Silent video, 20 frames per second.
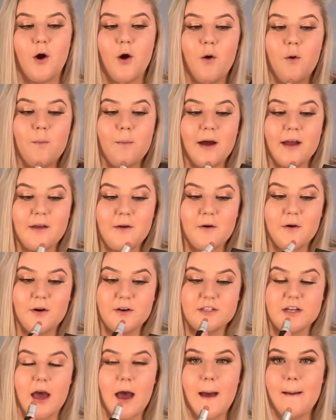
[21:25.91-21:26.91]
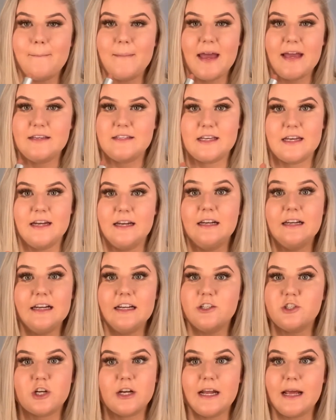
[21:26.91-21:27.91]
Oh my God, amazing.
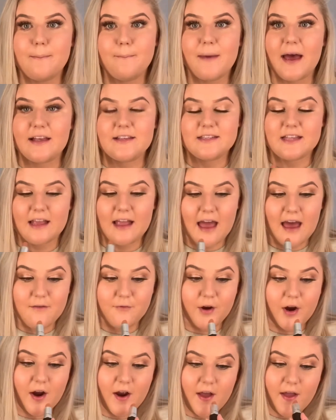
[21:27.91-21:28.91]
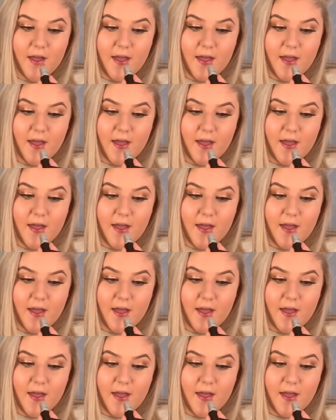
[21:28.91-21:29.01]
Literally best thing ever.